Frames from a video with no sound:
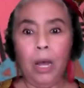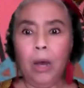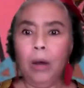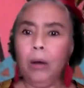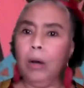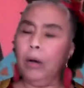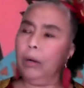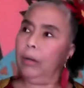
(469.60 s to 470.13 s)

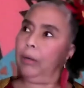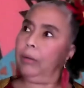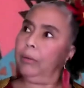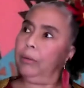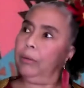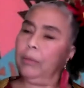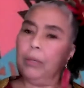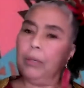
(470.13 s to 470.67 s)
Oh,
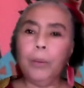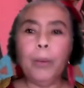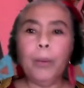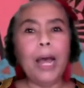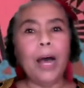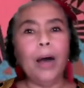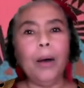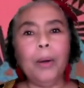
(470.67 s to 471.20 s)

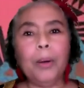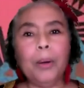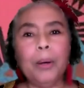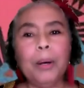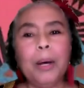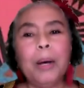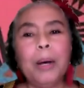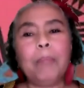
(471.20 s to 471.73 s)
well,
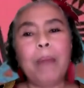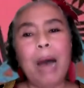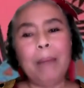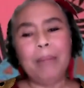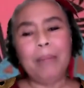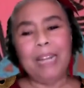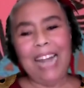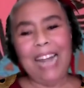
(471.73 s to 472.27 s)

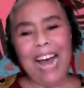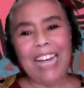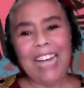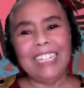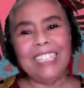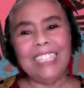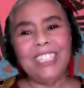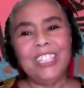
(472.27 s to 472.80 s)
Mama
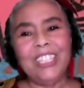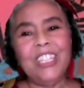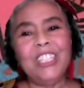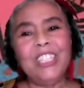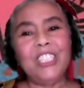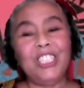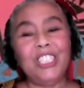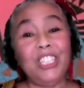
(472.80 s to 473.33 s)
Lion,
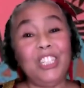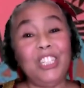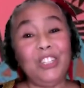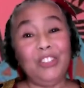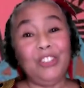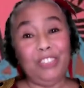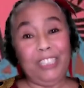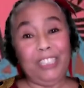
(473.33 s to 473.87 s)
she
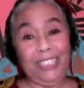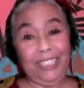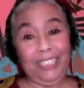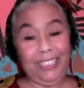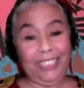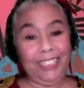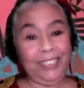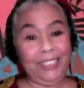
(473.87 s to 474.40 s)

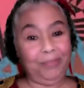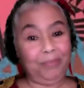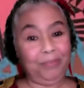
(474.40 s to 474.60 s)
agreed.